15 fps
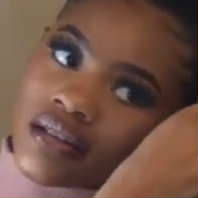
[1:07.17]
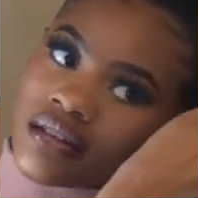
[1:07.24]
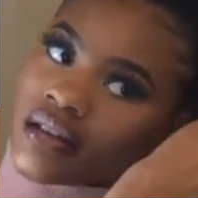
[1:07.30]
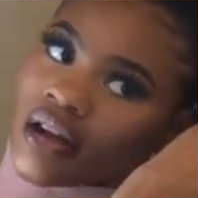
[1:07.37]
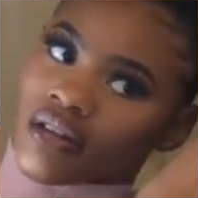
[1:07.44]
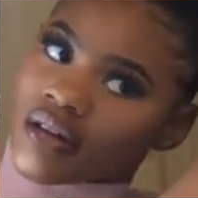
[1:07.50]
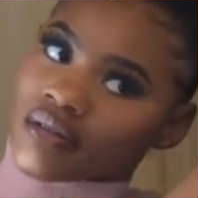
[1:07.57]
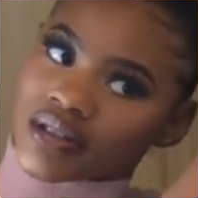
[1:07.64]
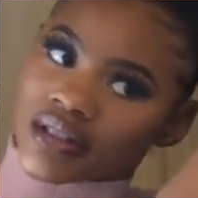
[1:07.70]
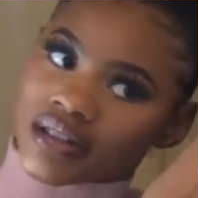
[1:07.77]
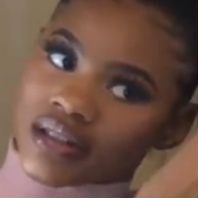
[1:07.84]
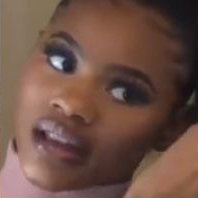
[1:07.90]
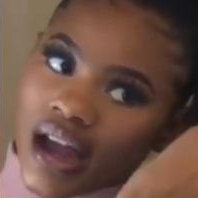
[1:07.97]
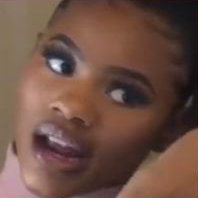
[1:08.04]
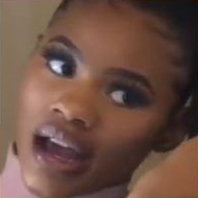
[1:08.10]
No, that was
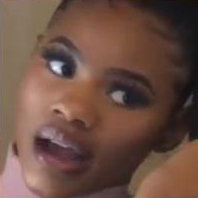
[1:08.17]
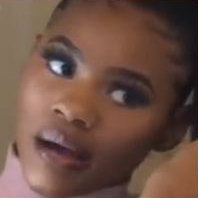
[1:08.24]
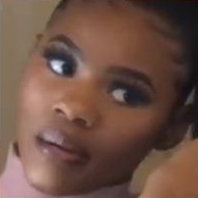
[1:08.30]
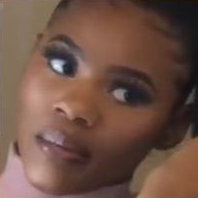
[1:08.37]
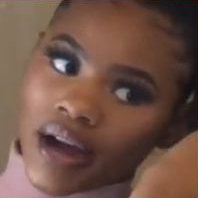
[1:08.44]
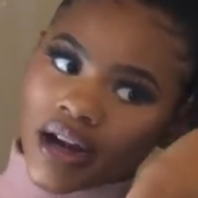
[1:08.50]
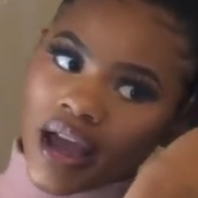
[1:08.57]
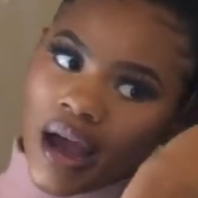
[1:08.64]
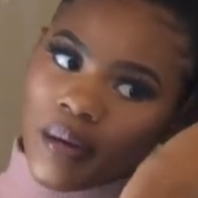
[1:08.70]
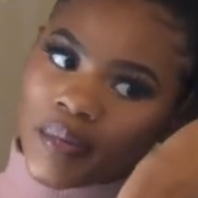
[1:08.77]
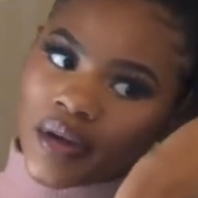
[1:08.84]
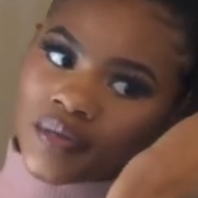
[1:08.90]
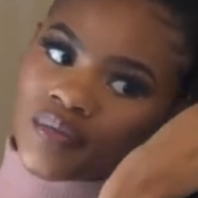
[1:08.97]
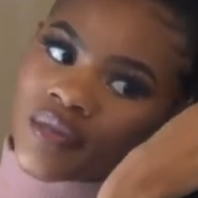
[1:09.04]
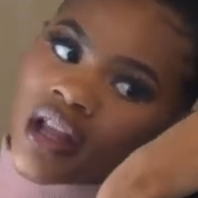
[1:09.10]
not about to
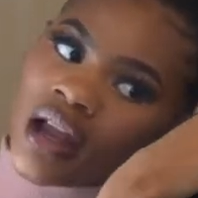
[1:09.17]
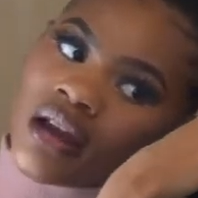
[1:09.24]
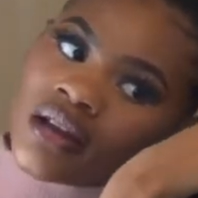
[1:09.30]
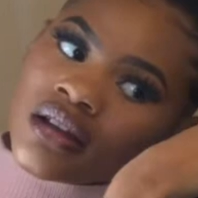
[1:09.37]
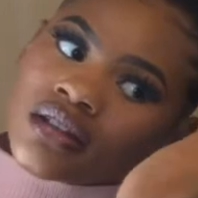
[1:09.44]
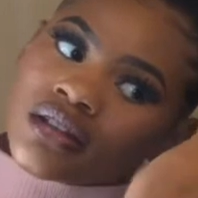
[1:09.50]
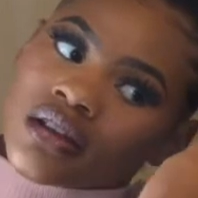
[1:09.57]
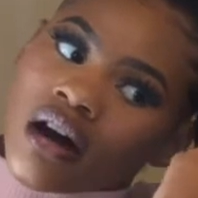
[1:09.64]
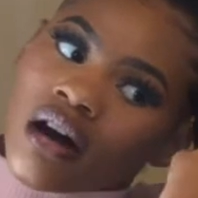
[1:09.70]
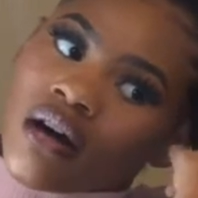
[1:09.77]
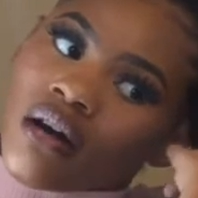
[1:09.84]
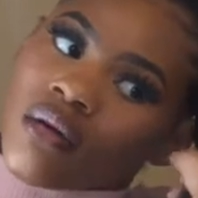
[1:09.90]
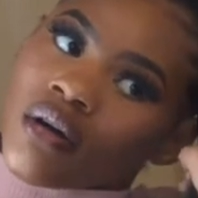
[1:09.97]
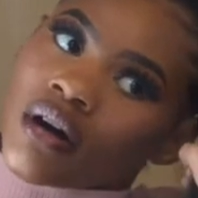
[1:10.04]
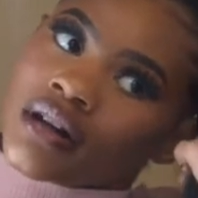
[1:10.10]
happen.
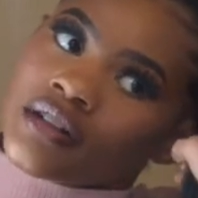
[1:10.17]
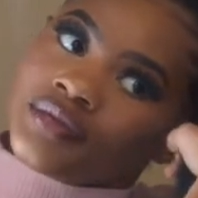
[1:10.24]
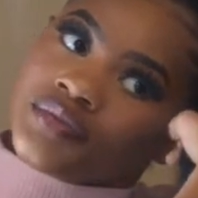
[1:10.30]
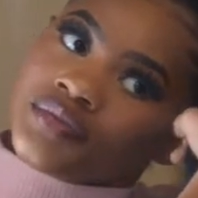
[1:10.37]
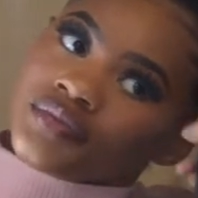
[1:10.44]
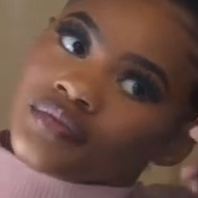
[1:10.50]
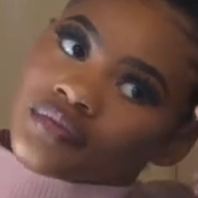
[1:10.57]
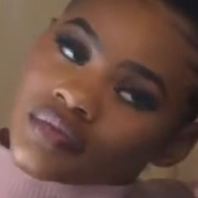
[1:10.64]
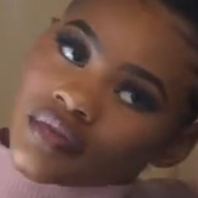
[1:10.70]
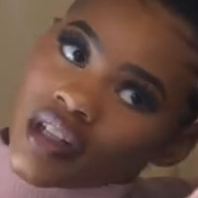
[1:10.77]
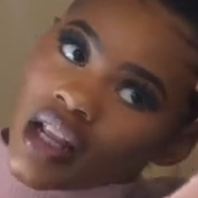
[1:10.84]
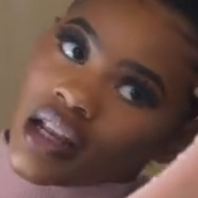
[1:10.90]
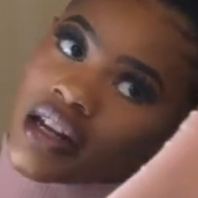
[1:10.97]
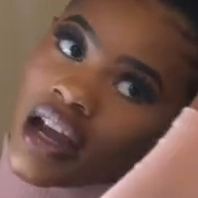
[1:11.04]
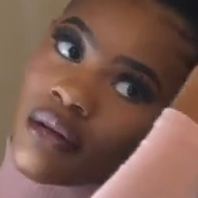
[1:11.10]
So
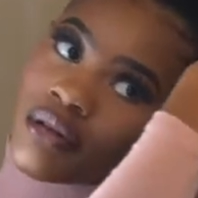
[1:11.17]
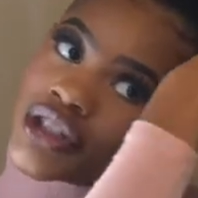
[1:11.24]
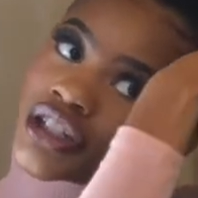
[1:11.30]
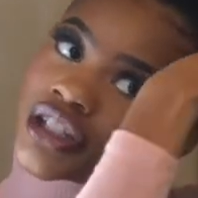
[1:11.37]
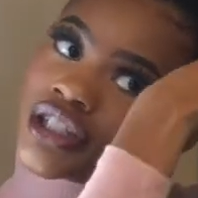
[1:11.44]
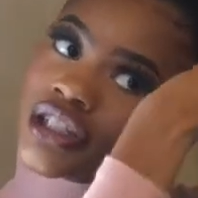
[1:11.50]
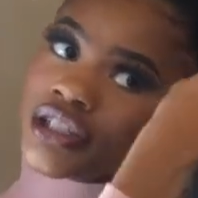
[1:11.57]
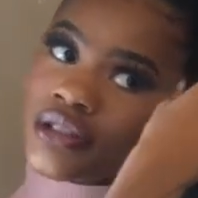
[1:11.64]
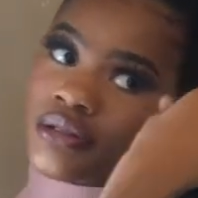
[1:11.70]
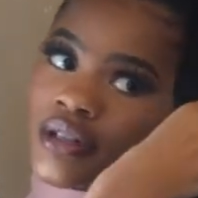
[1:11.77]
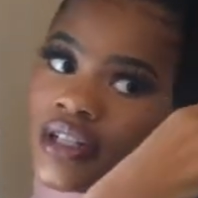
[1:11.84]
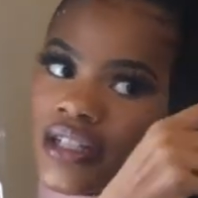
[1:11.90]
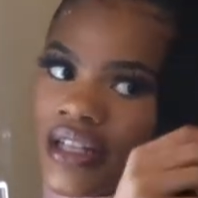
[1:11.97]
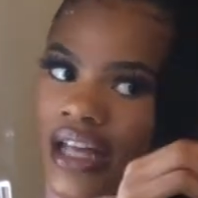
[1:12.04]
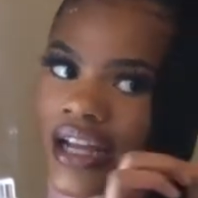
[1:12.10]
now what you're gonna do
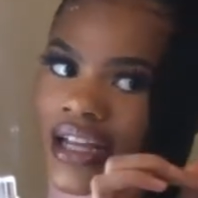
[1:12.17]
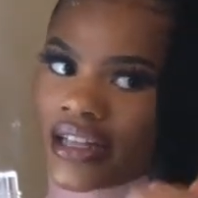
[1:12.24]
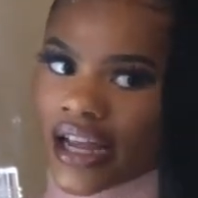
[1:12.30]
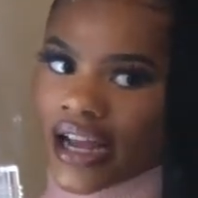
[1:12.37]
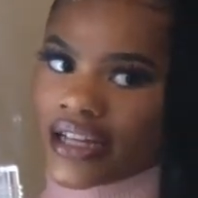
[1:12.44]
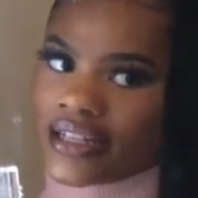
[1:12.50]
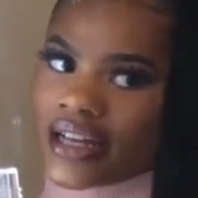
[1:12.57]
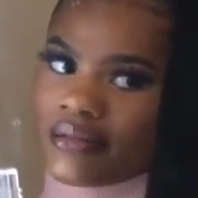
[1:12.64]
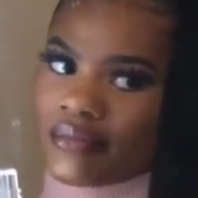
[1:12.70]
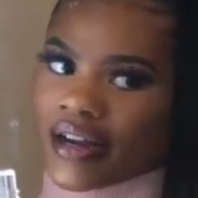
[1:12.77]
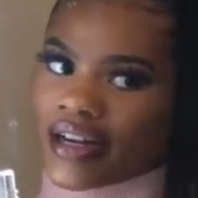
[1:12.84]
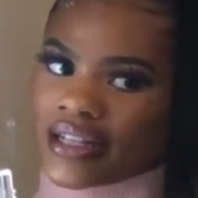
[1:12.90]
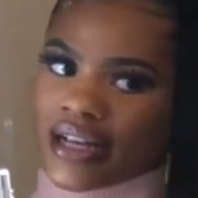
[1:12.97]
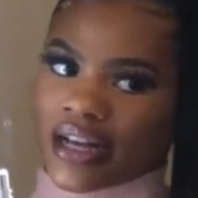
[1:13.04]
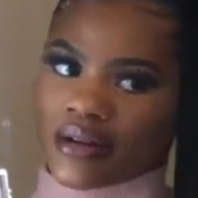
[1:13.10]
is like I said,
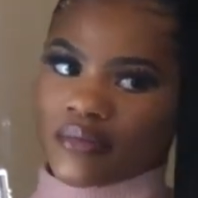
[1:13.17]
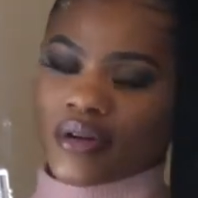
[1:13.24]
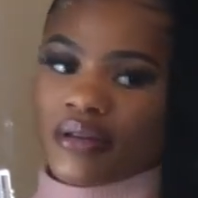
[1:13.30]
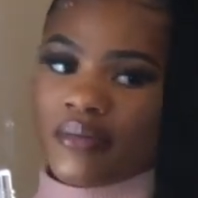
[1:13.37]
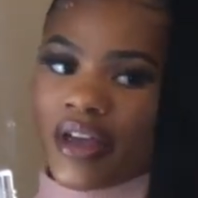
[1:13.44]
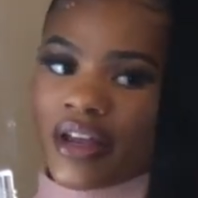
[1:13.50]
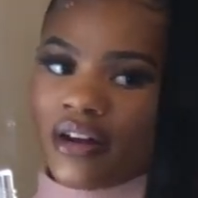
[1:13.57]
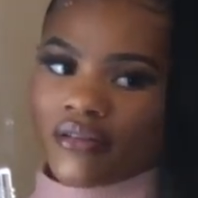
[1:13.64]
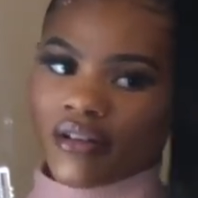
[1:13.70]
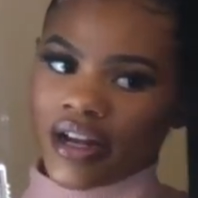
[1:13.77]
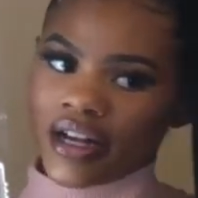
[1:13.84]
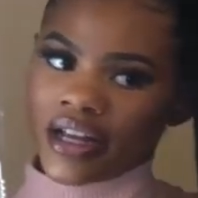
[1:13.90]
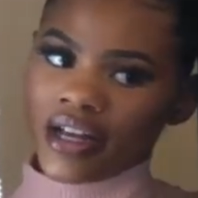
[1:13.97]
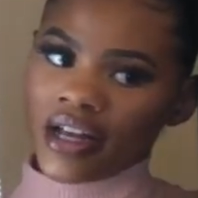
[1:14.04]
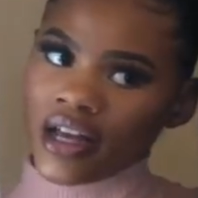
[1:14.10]
mine is kind of pre-made
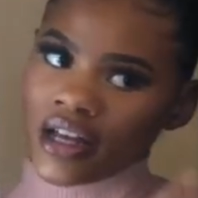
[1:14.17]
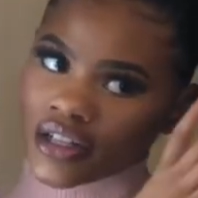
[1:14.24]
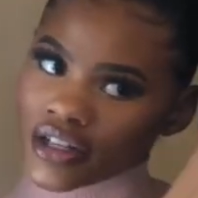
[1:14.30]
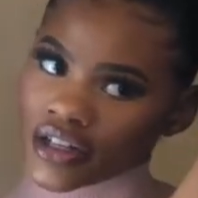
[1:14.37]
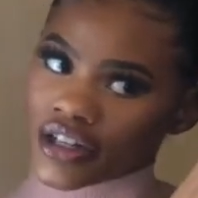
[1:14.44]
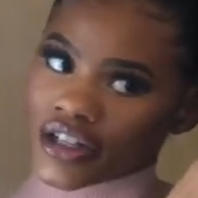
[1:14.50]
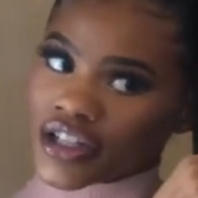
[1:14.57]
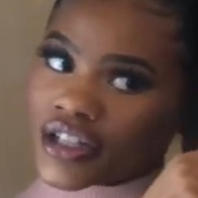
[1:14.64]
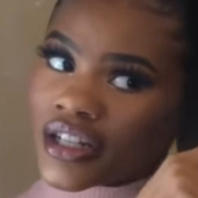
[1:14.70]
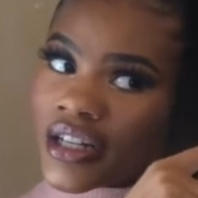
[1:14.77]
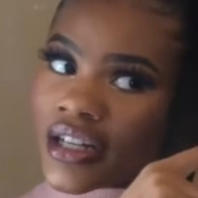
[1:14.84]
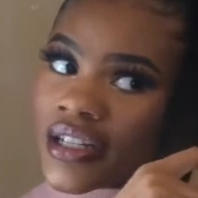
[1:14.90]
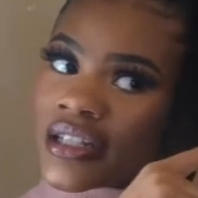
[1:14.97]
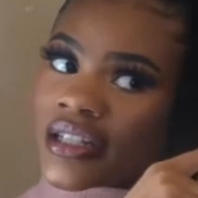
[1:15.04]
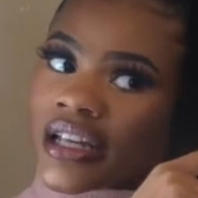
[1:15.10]
already. So you're just
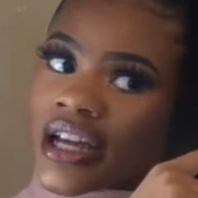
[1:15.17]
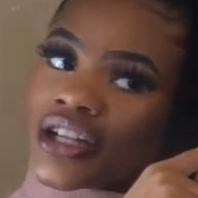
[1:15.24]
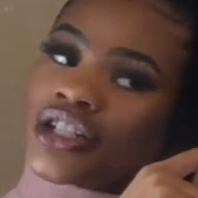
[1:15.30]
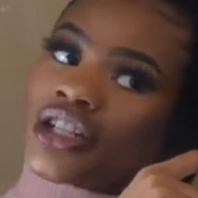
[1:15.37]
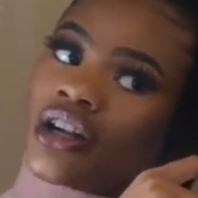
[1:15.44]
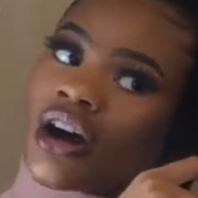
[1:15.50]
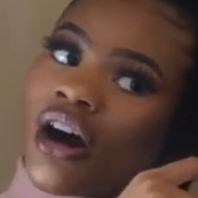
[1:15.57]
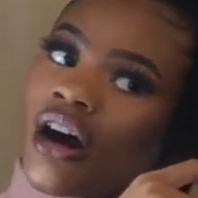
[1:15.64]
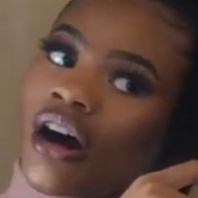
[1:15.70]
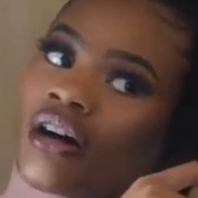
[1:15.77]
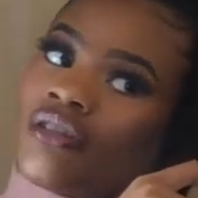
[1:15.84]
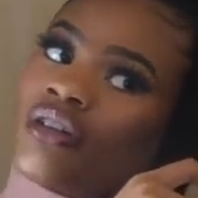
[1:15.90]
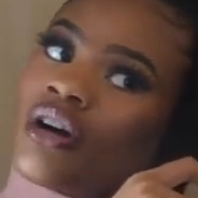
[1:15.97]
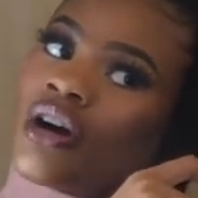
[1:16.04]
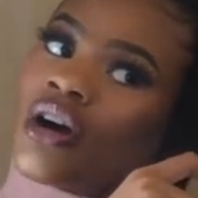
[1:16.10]
gonna section
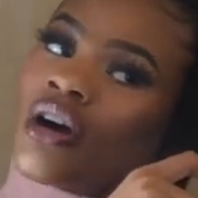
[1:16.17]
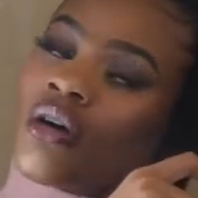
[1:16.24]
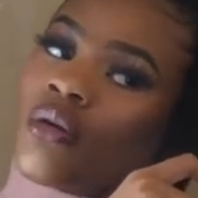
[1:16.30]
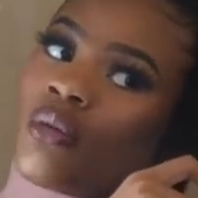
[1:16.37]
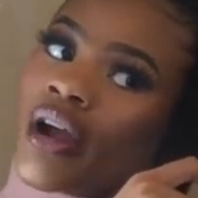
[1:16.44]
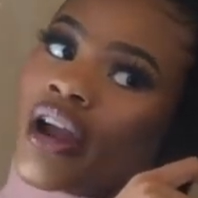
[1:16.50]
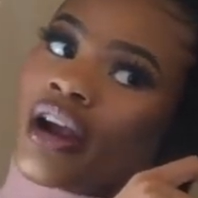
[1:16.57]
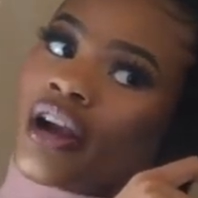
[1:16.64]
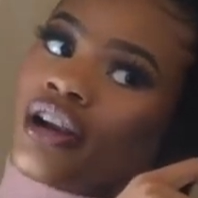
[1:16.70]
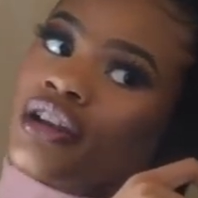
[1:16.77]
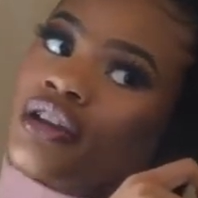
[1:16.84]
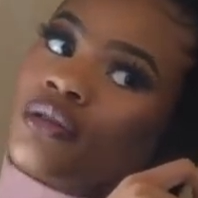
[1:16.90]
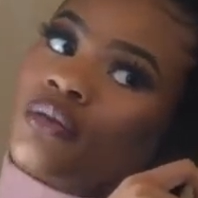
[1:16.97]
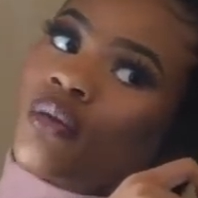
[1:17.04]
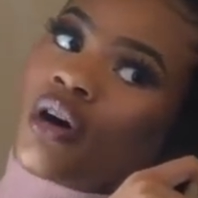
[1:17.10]
off where
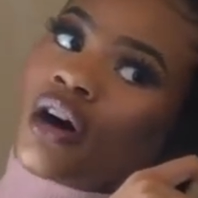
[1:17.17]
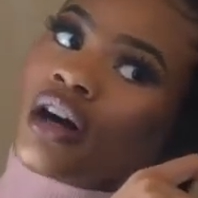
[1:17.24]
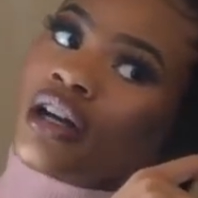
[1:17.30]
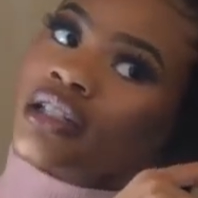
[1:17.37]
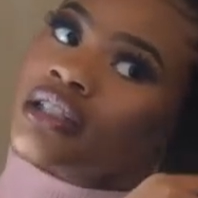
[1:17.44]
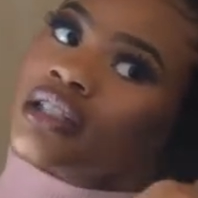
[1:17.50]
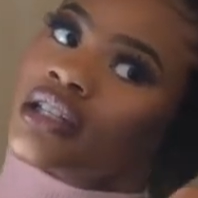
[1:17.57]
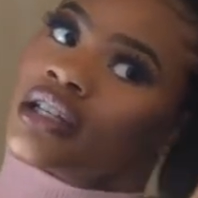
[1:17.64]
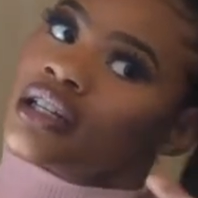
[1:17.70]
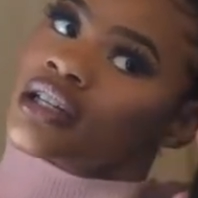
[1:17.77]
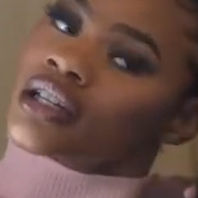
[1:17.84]
you want.